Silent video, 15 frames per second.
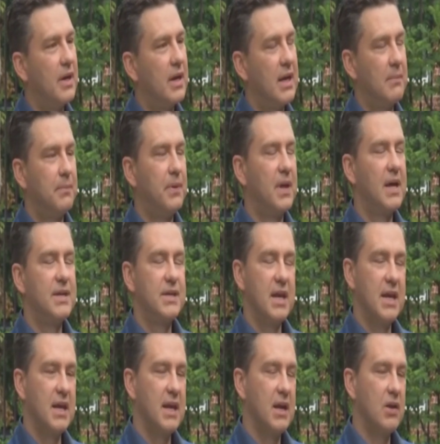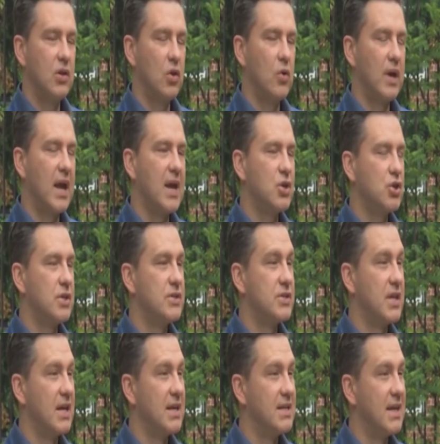in place in locations
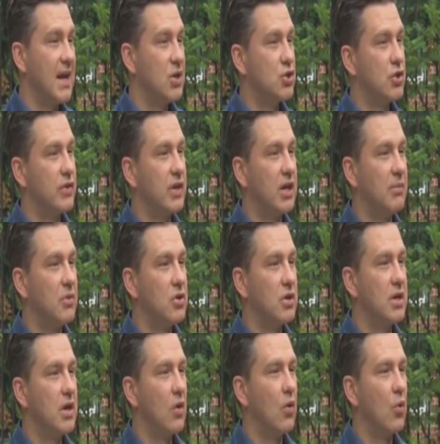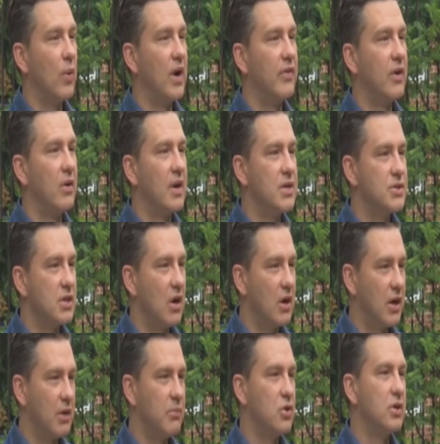that endanger the community or where there is
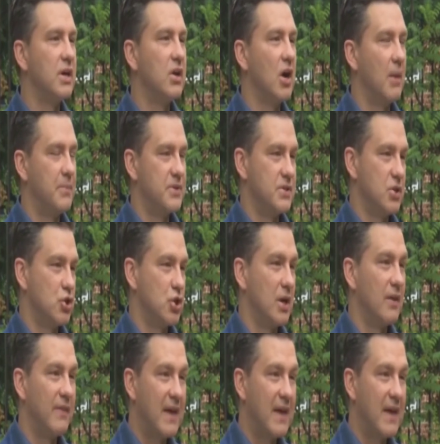community opposition.